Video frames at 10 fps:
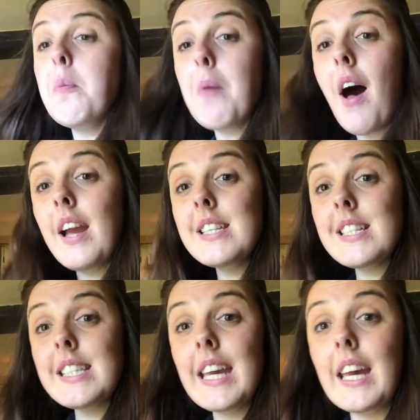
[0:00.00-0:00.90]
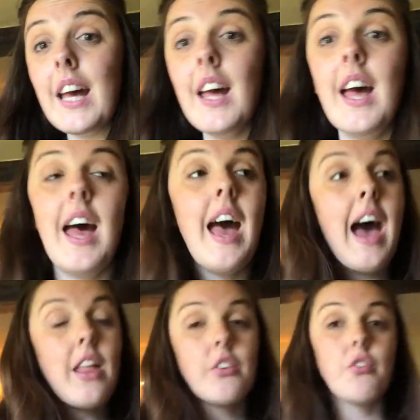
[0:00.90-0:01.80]
behind us here
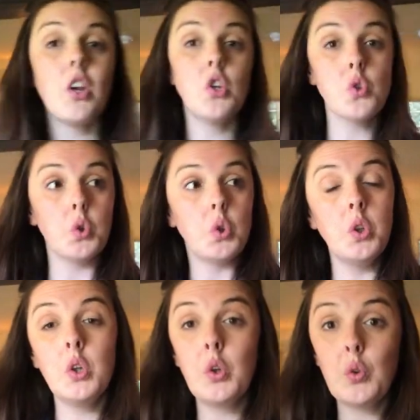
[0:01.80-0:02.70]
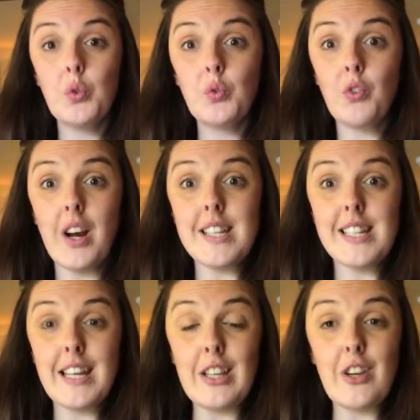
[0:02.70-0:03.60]
and the front door right
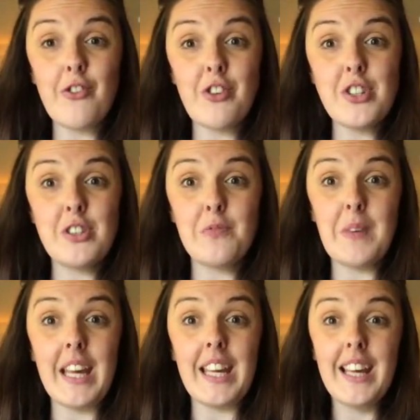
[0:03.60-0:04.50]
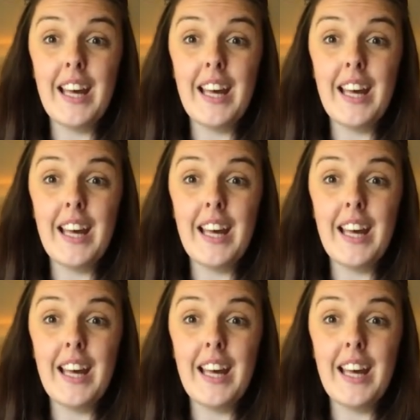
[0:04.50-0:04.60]
in front of me.